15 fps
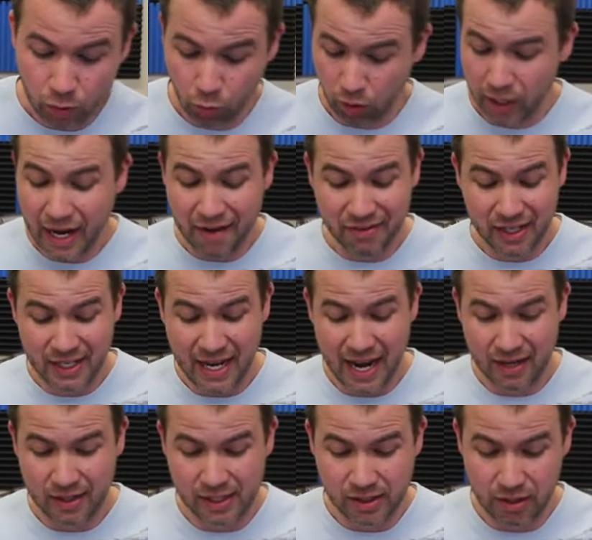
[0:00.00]
We're gonna have to
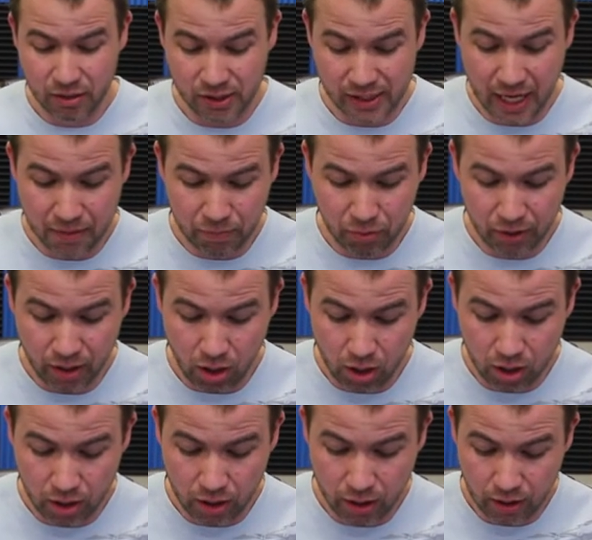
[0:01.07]
attack this other side pretty
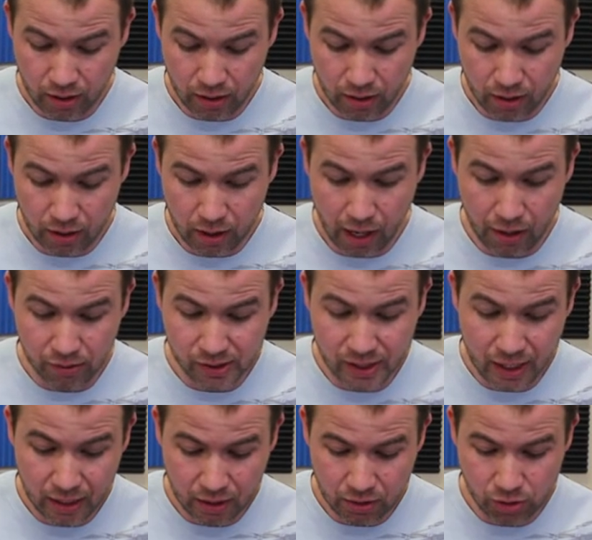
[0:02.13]
hard. I don't
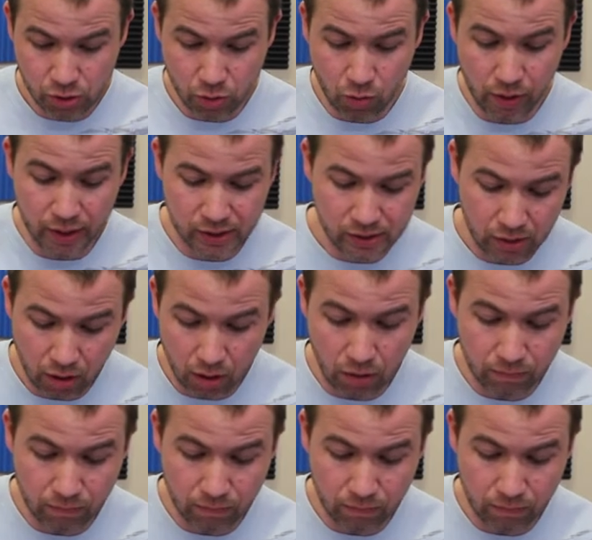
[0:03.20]
see any other choice.